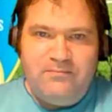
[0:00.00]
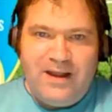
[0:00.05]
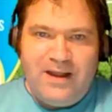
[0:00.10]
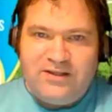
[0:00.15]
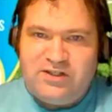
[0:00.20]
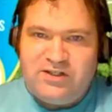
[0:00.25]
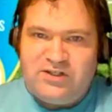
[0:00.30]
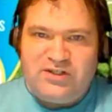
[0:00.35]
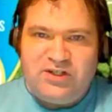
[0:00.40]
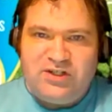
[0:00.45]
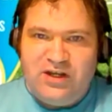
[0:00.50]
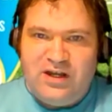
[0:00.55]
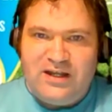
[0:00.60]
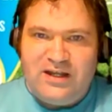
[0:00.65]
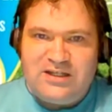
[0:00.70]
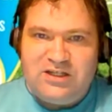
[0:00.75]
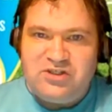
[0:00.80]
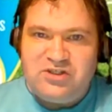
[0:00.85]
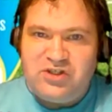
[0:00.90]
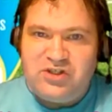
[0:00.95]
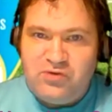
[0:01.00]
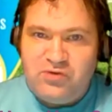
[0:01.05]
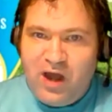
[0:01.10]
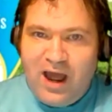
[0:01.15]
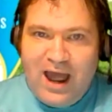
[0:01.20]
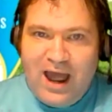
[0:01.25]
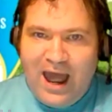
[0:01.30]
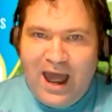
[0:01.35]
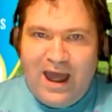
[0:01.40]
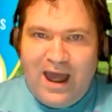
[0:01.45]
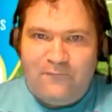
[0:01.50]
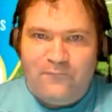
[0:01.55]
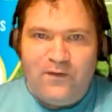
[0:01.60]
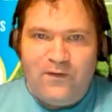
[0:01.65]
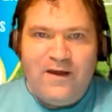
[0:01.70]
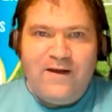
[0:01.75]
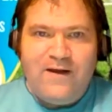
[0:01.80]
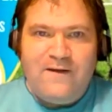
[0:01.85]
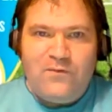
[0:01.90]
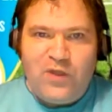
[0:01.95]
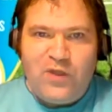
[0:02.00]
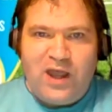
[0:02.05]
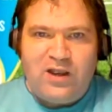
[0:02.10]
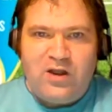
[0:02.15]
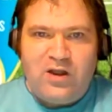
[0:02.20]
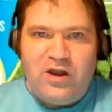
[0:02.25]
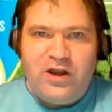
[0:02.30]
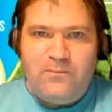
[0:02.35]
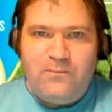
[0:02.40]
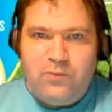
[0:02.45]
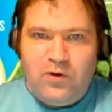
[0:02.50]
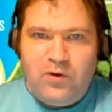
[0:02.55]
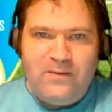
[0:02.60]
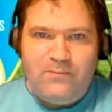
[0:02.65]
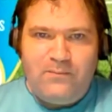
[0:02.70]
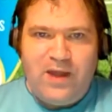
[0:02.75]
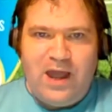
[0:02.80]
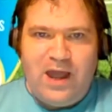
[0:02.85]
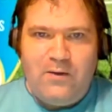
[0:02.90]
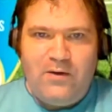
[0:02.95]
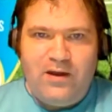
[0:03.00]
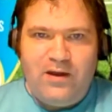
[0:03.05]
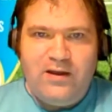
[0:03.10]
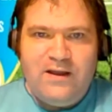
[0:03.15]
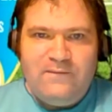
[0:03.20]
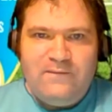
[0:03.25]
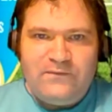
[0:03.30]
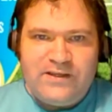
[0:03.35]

Manchester United do not have that kind of pulling power